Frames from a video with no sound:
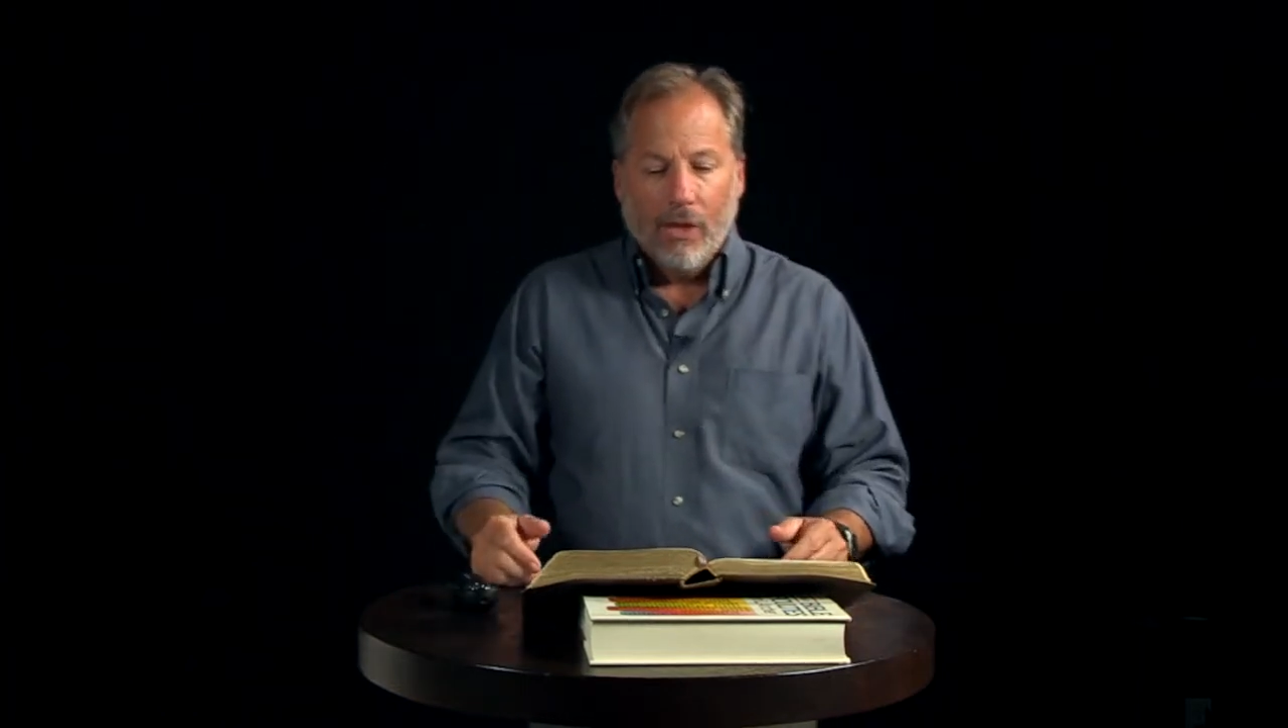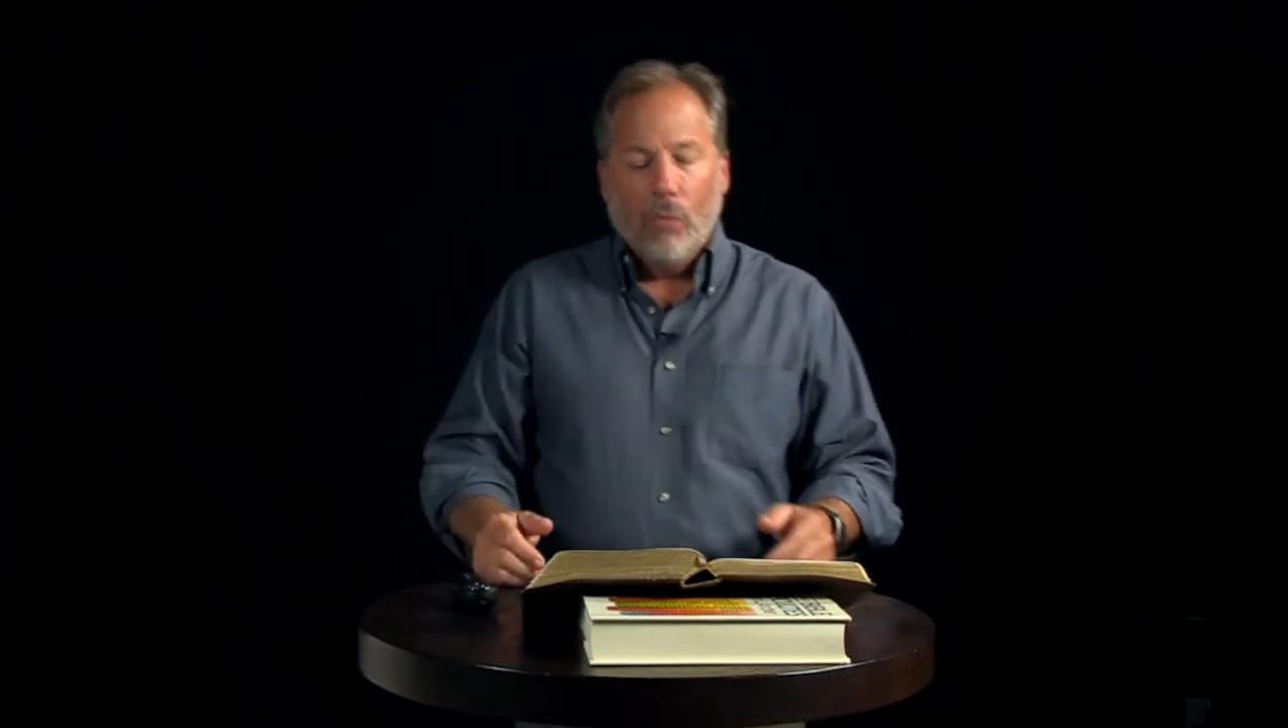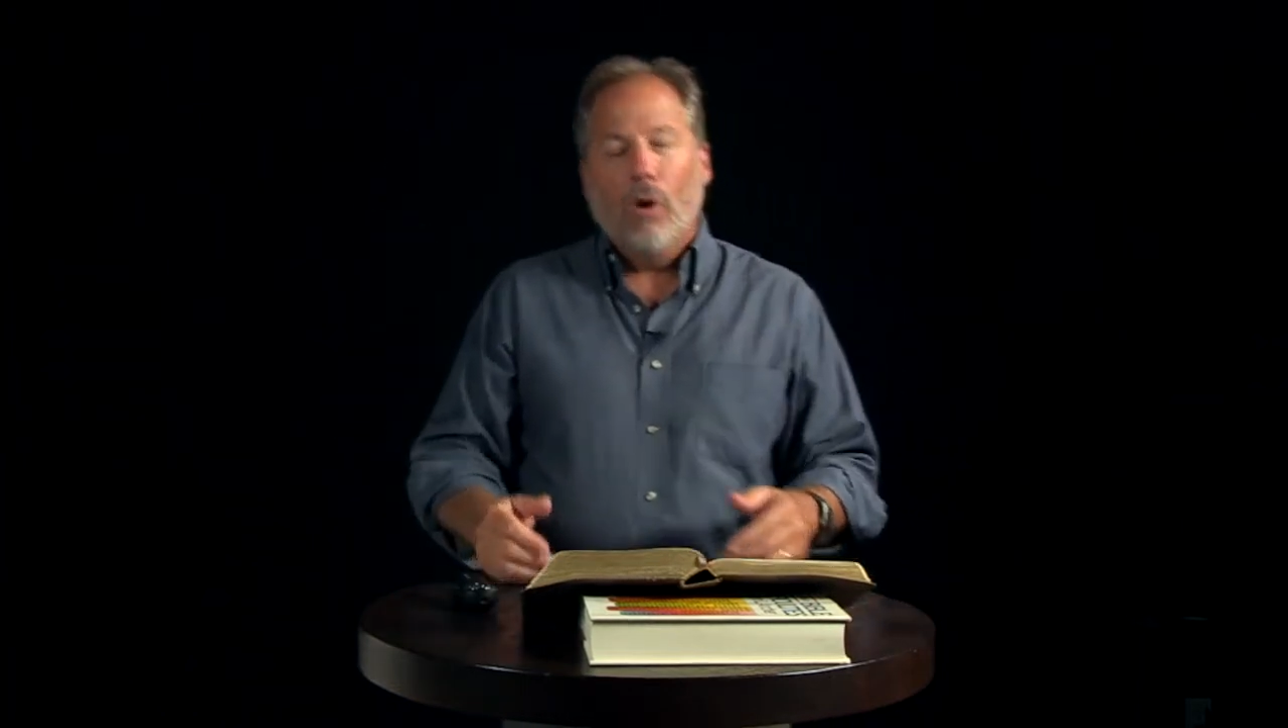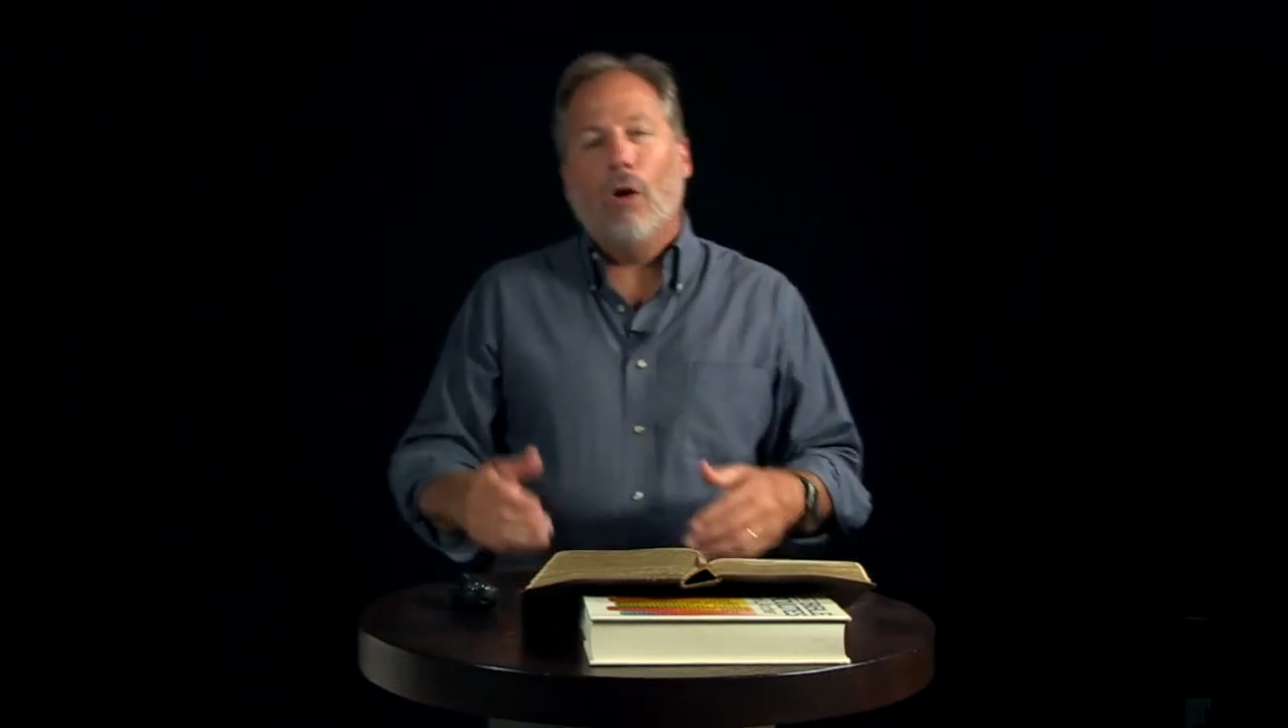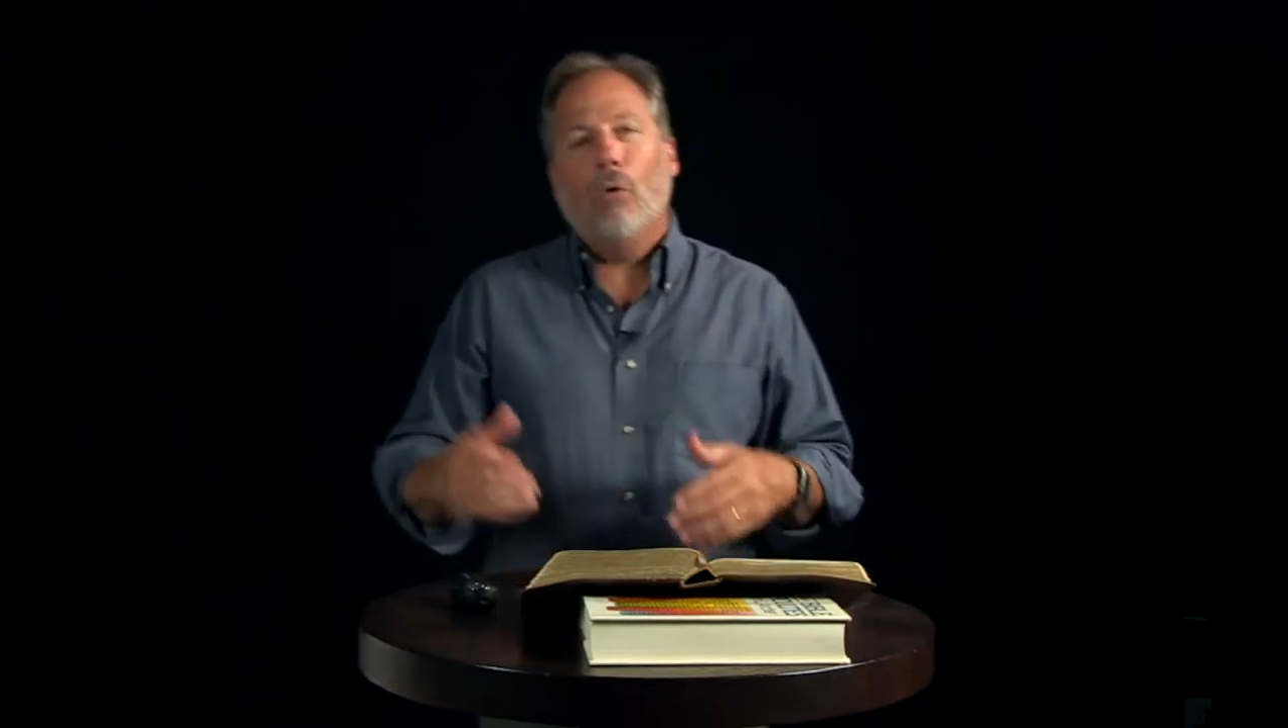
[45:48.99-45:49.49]

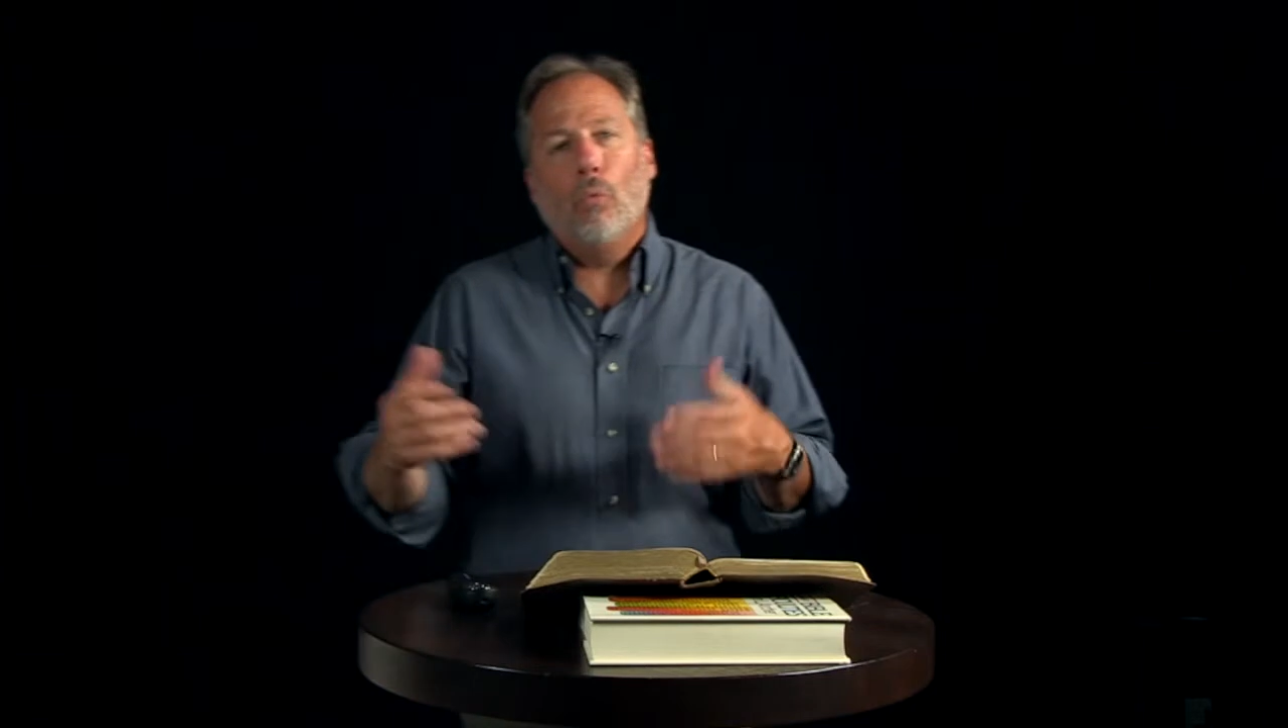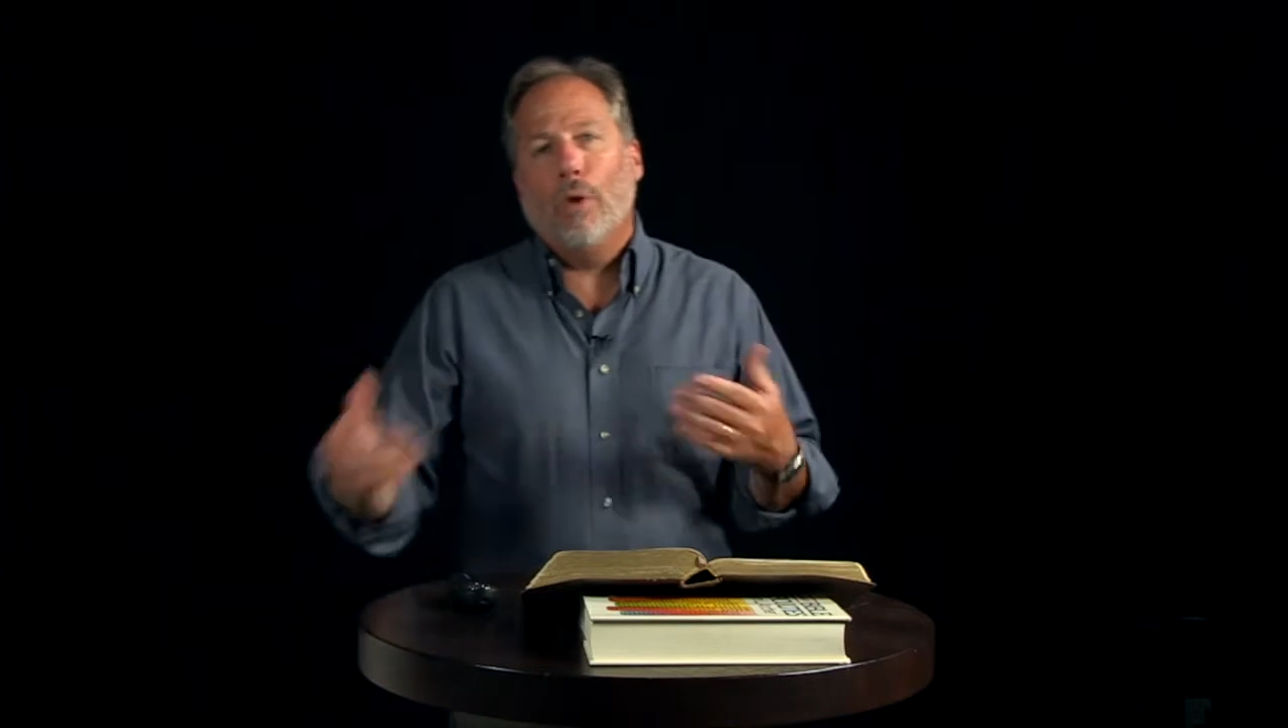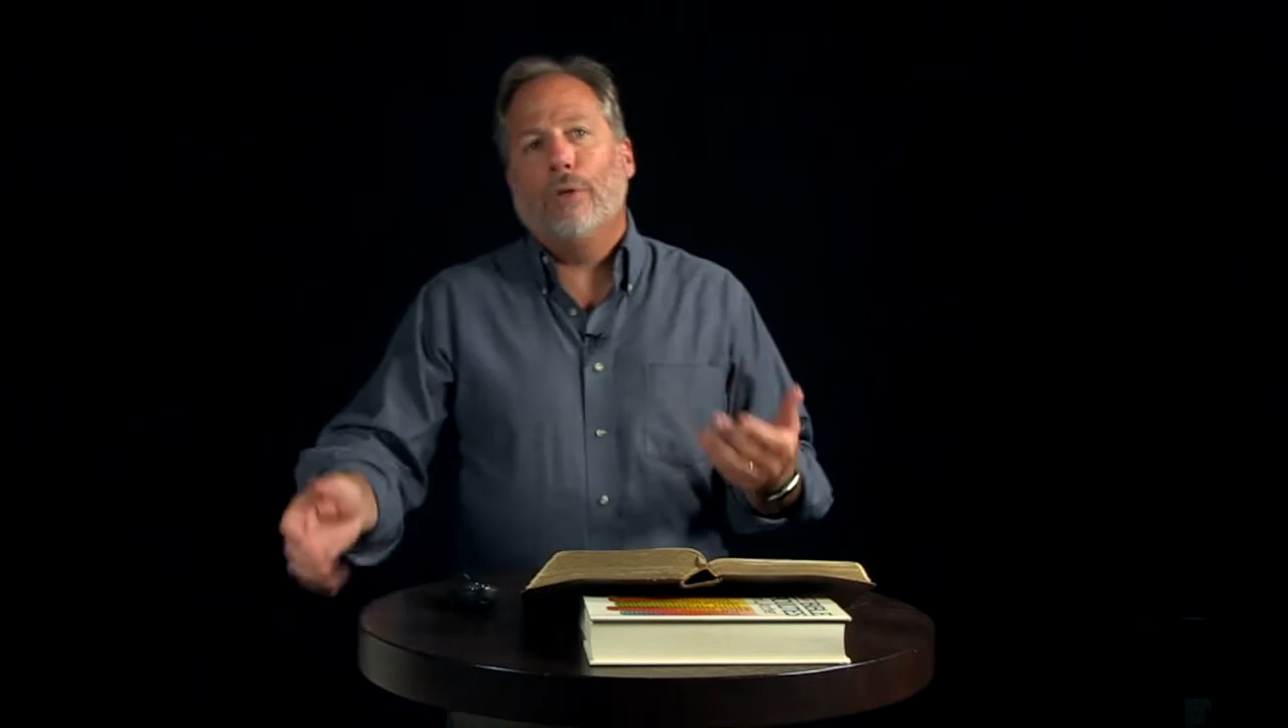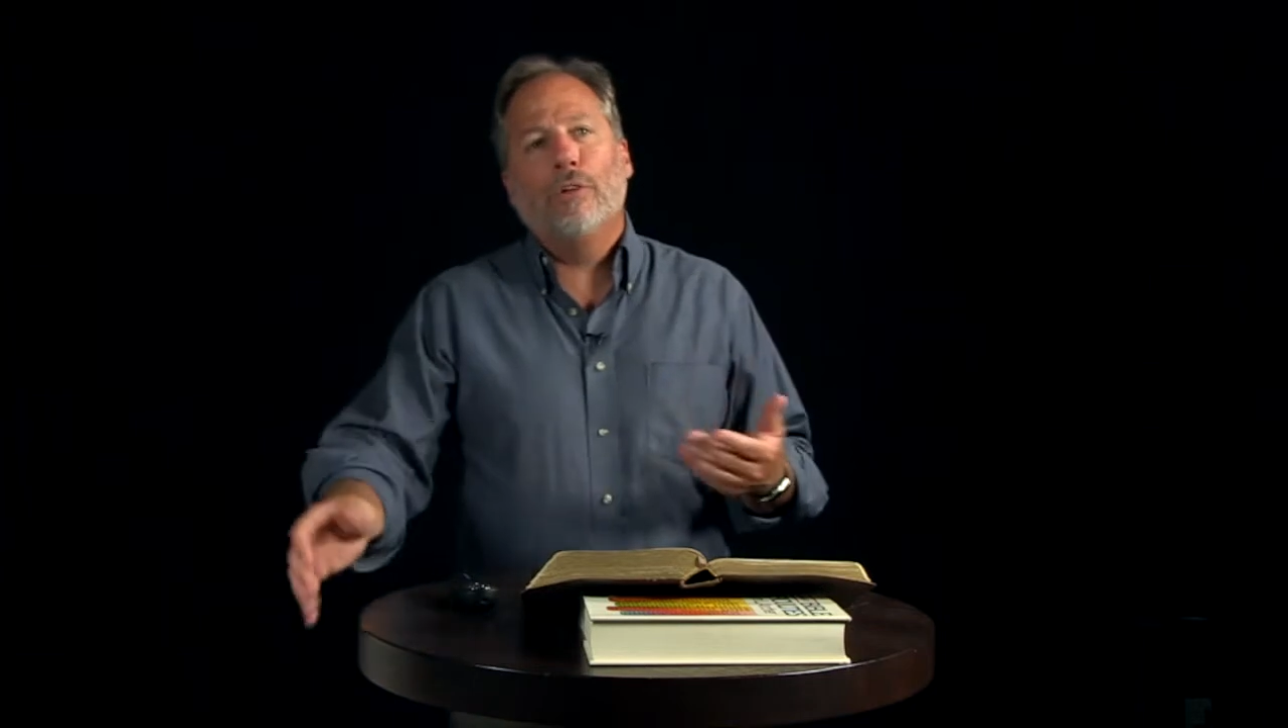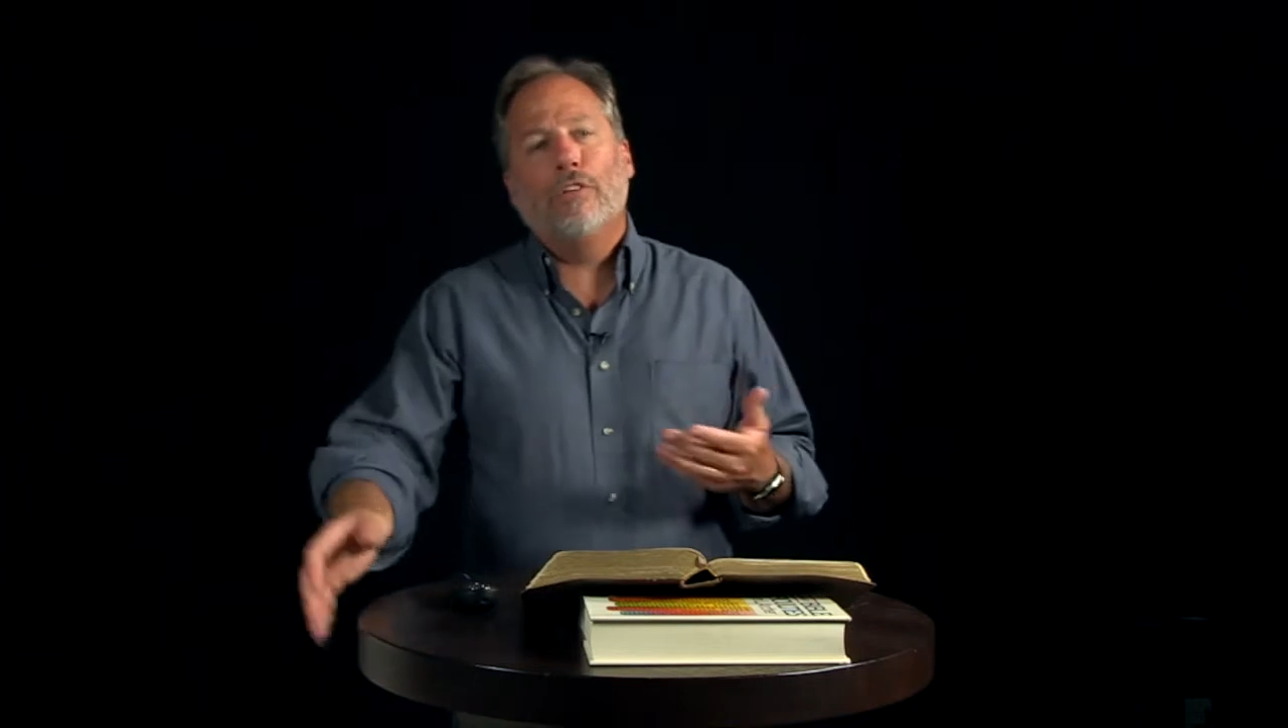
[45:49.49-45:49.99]
Well,
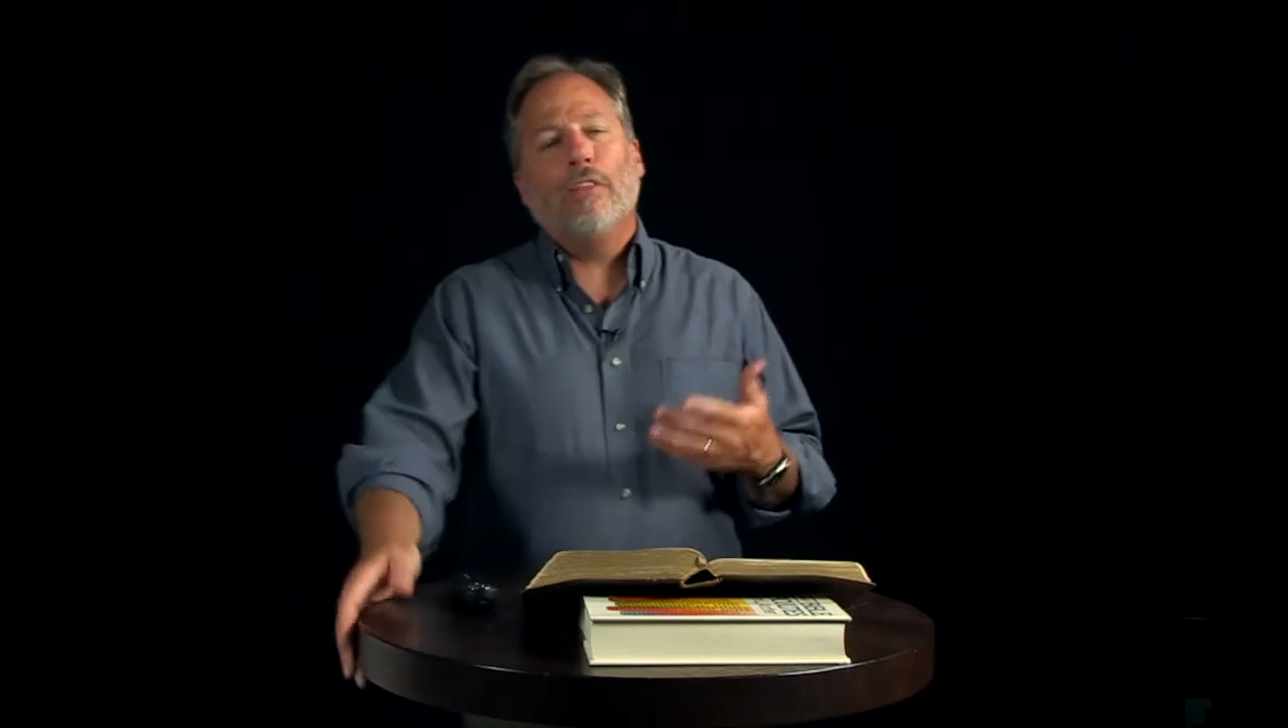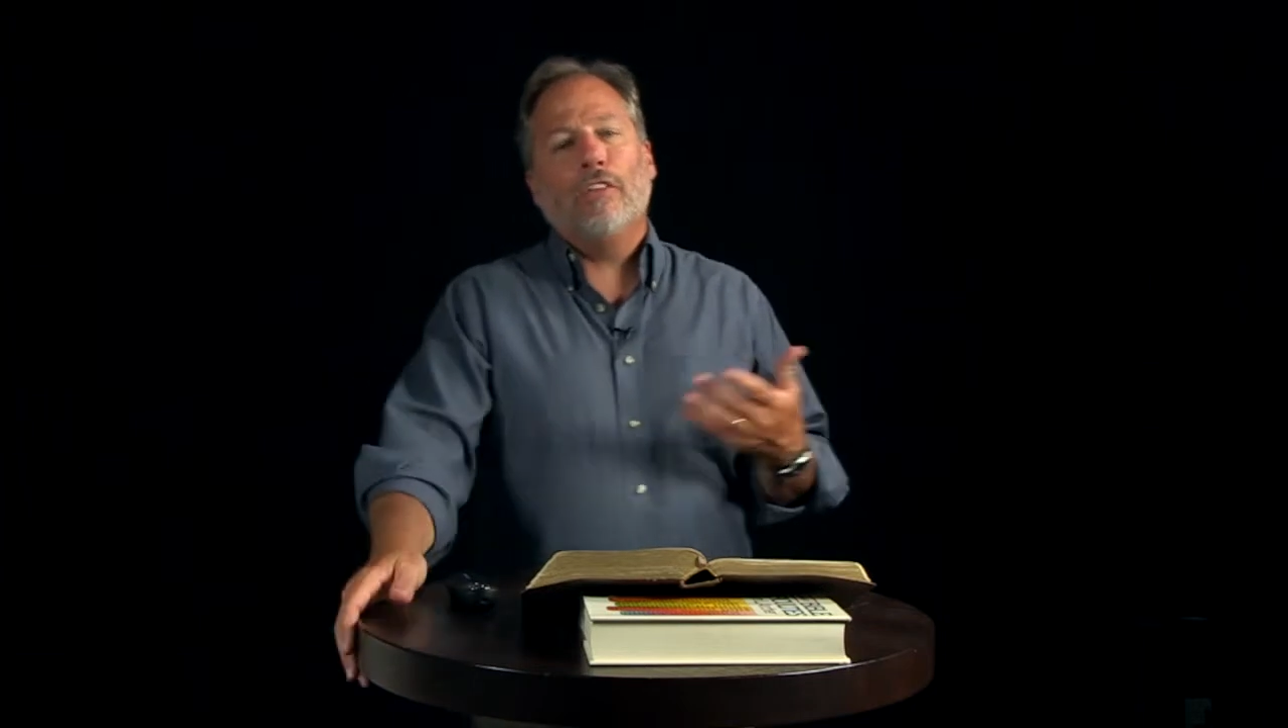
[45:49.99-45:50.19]
when it was in